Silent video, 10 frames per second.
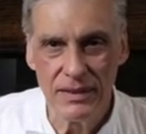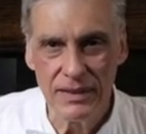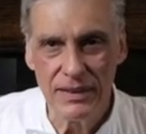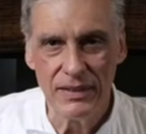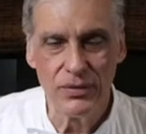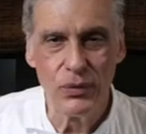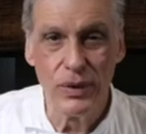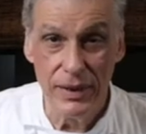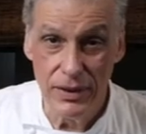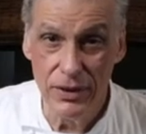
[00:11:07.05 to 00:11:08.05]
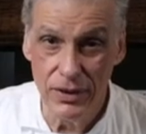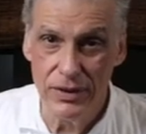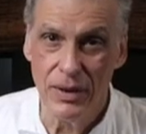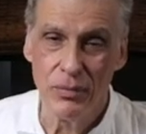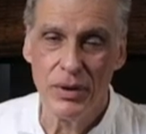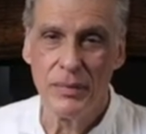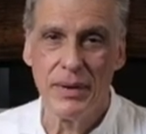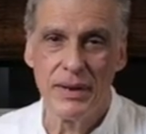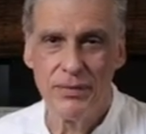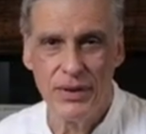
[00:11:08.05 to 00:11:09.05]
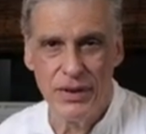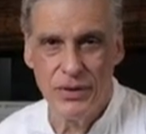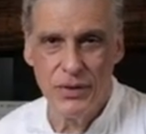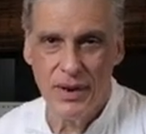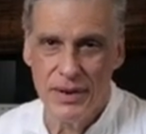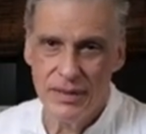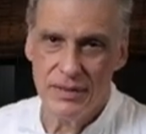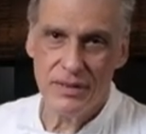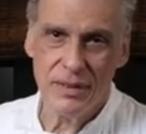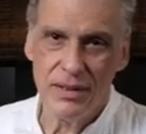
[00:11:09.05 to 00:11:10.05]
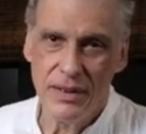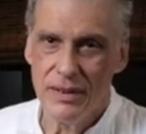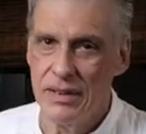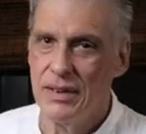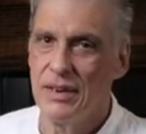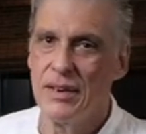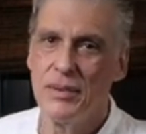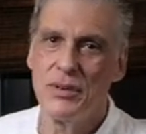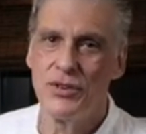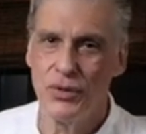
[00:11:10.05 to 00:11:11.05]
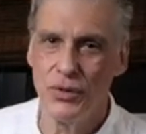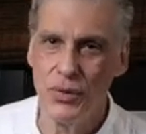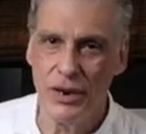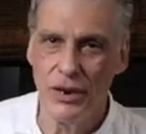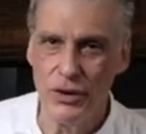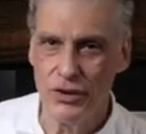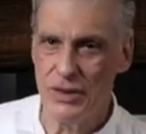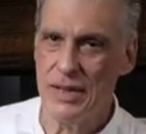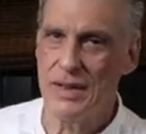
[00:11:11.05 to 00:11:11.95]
It's really good. I'm going to make a video on it. Let me show you what it looks like.